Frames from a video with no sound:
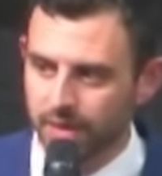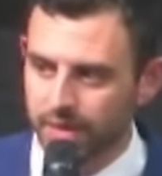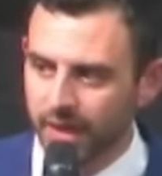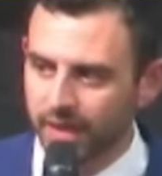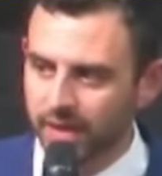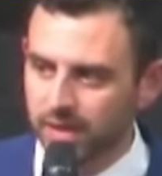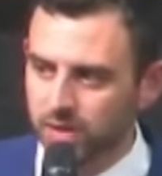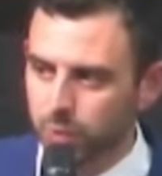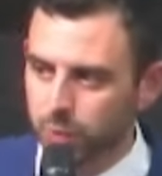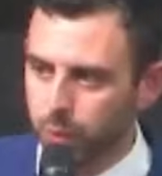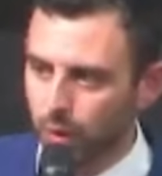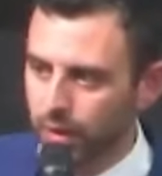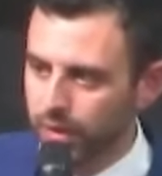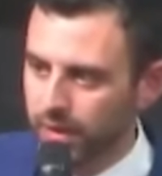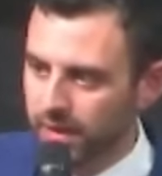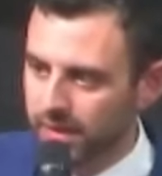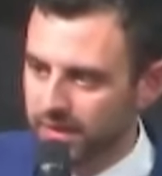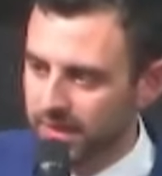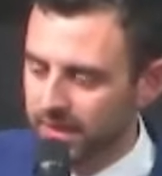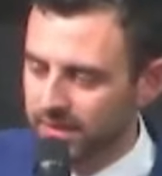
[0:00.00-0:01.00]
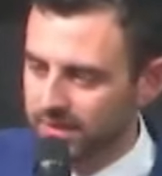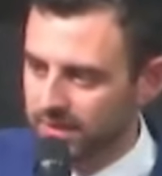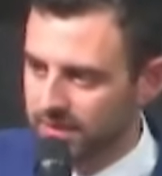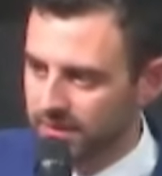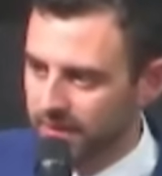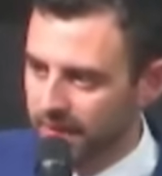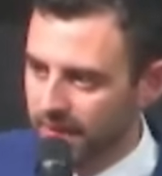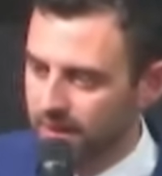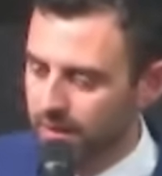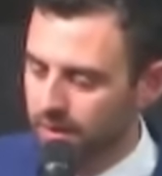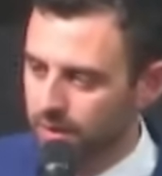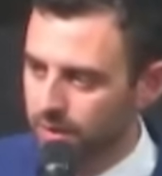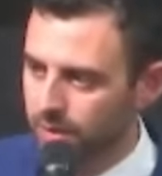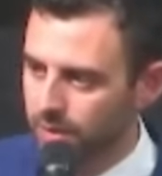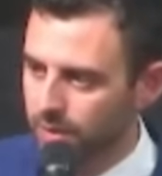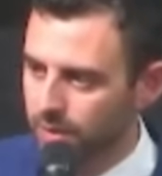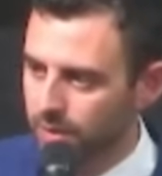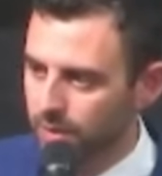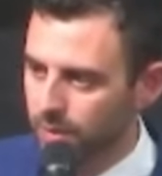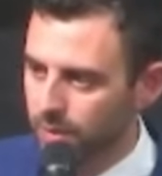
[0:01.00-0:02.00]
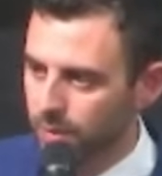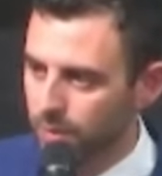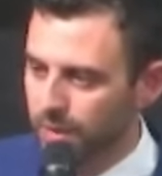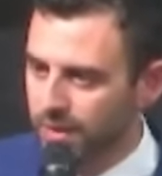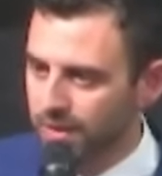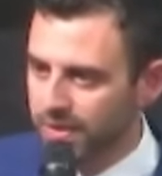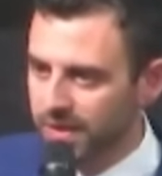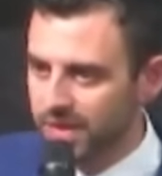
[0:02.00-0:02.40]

That is what is at stake with